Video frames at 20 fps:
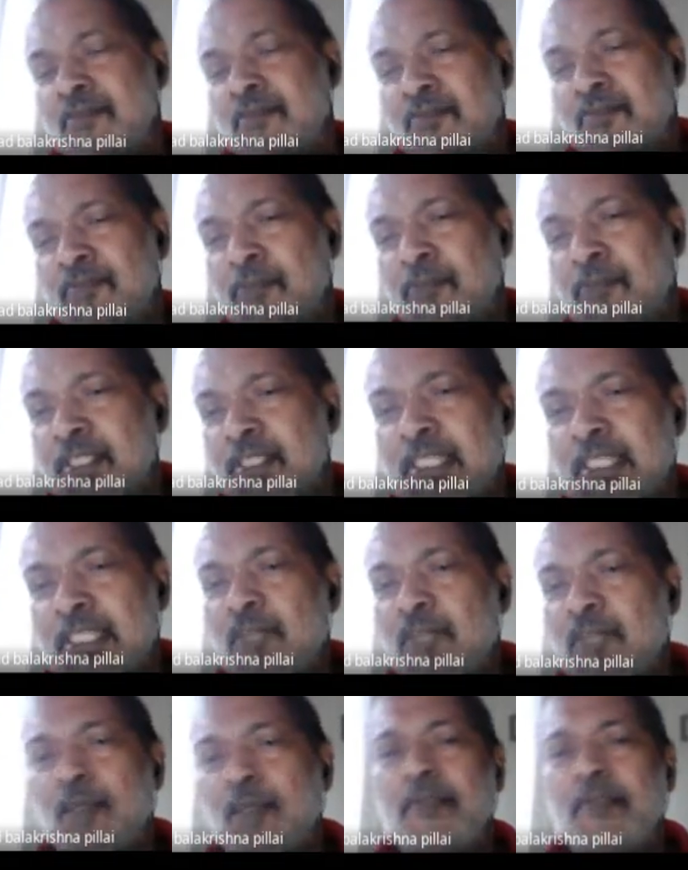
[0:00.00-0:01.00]
partially
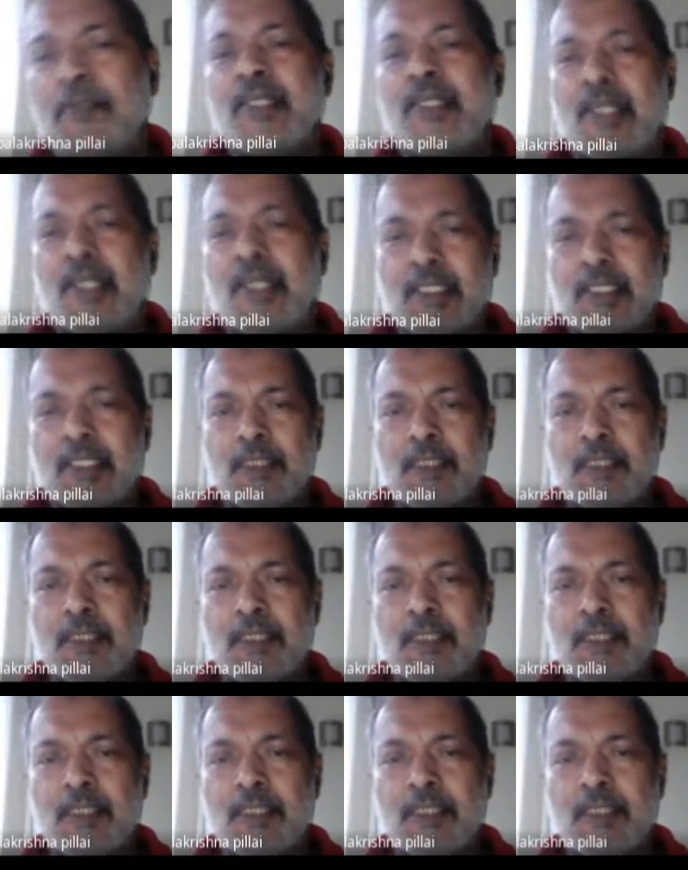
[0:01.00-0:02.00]
occupied conduction
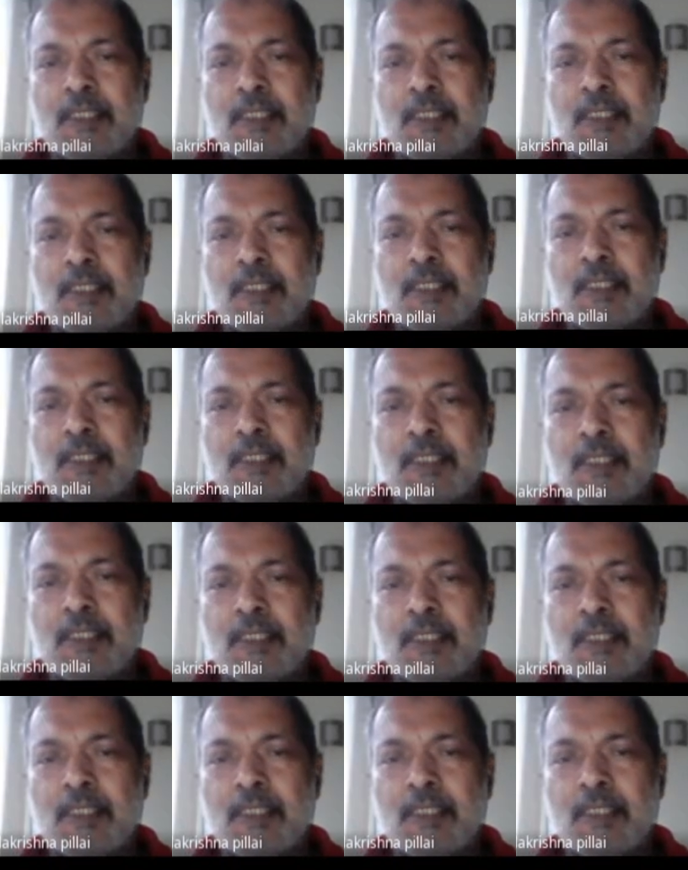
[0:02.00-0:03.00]
band will be there,
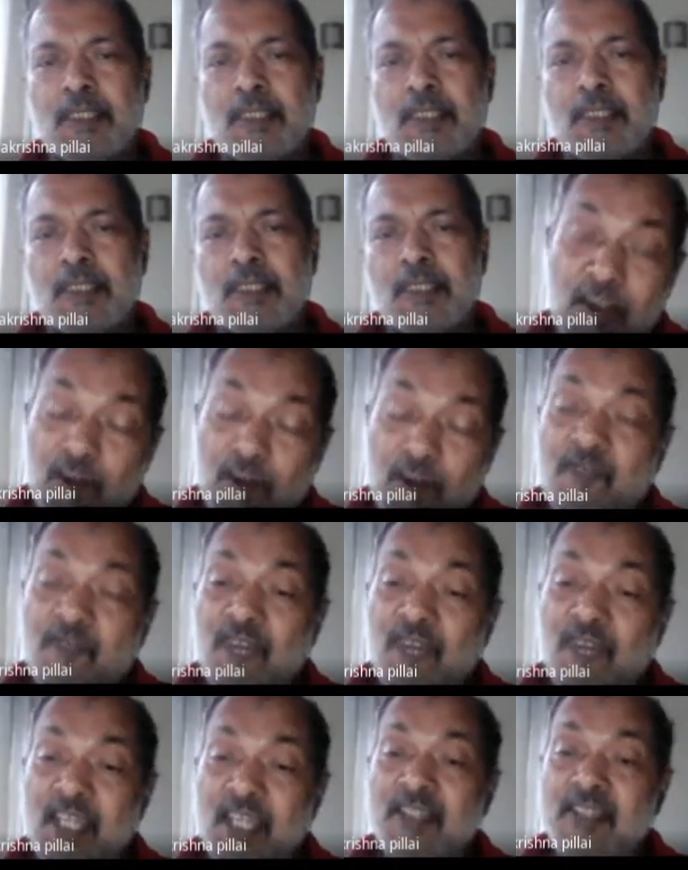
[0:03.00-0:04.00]
and there will be a lot
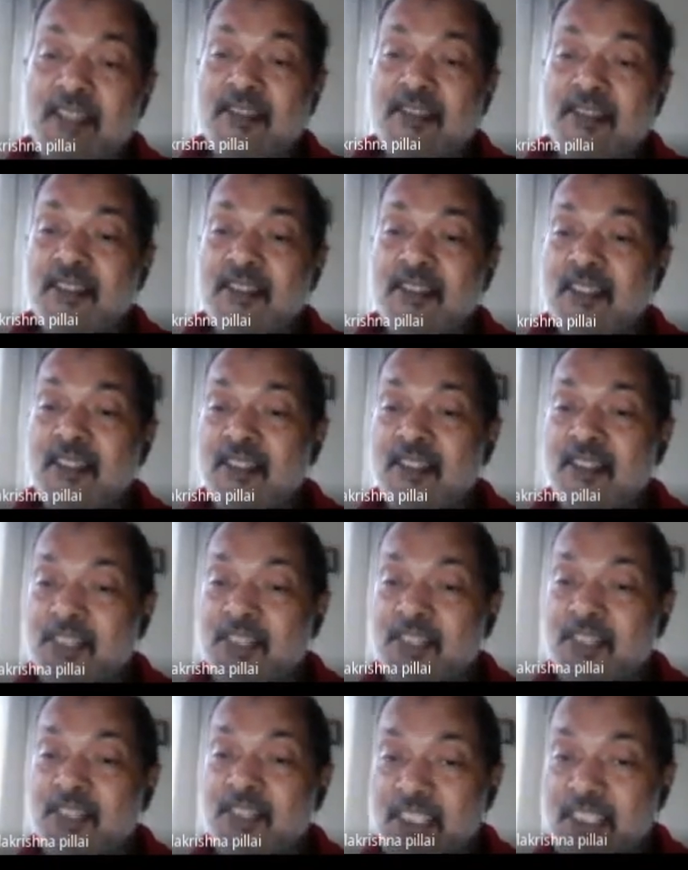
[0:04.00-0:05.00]
of vacant
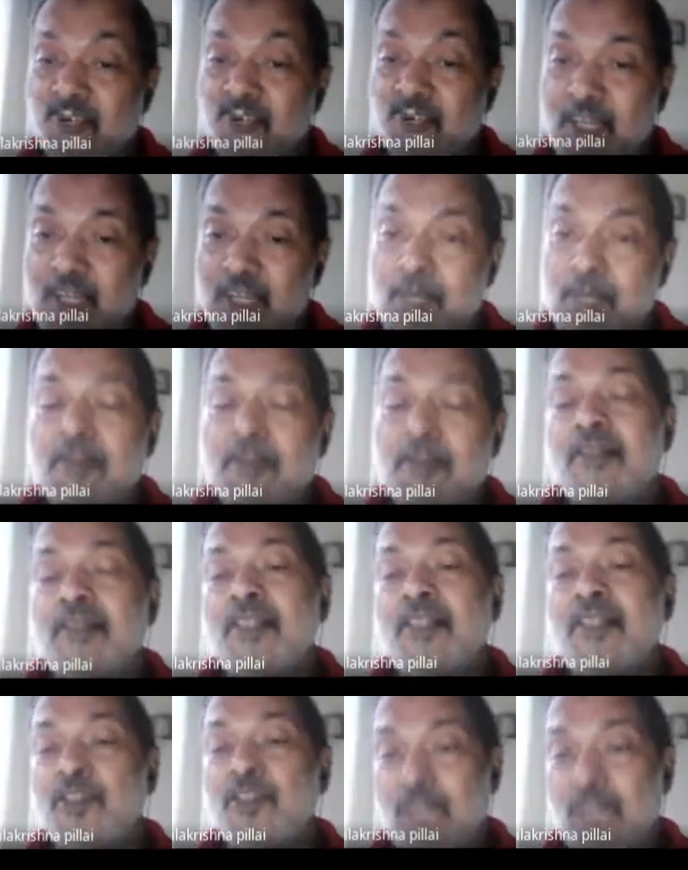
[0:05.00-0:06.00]
states available.
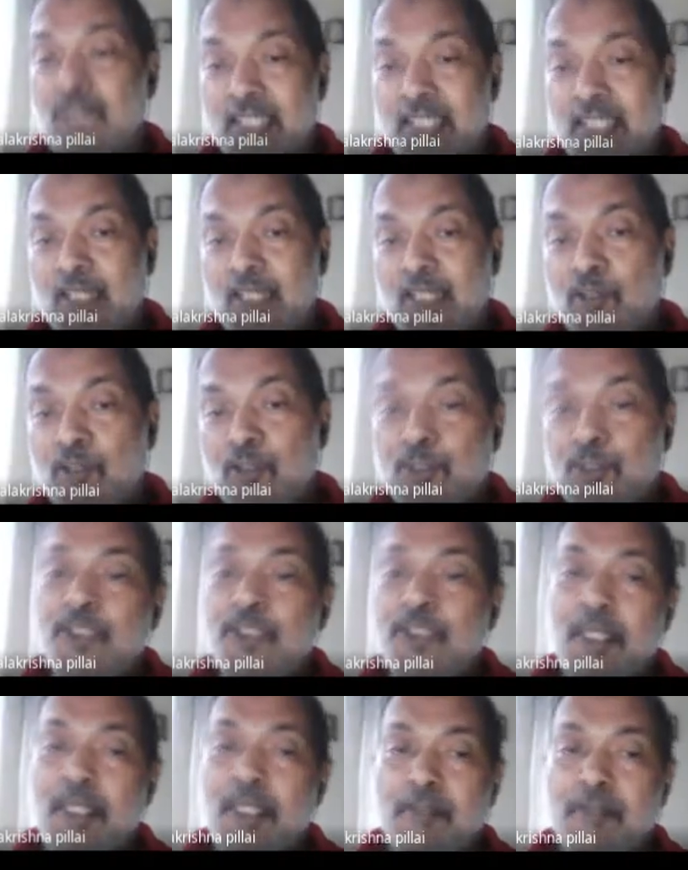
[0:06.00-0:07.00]
So that can also
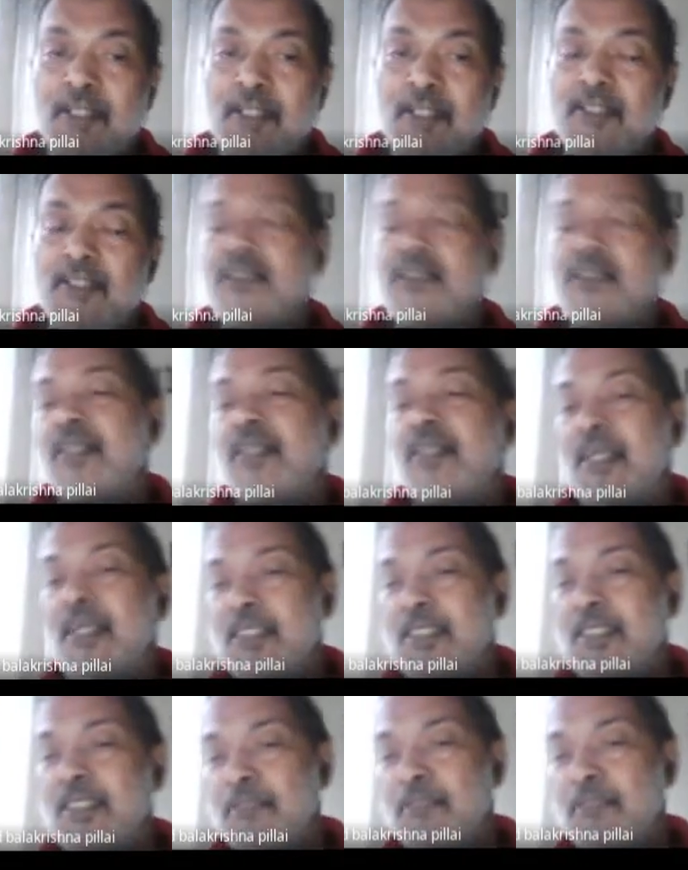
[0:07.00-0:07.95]
take part in the conduction